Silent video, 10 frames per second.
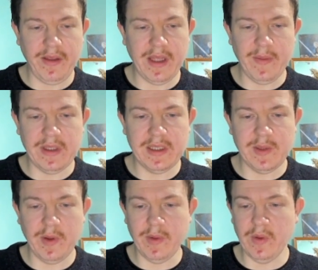I think Themis
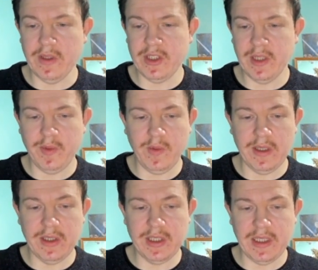is probably one of the cheaper
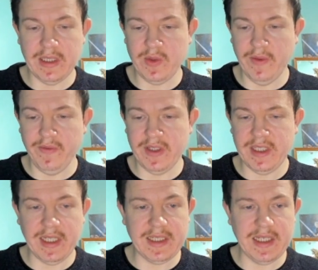ones. Yeah, there's one for
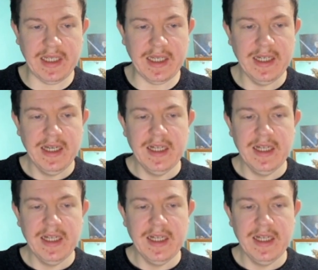6 here.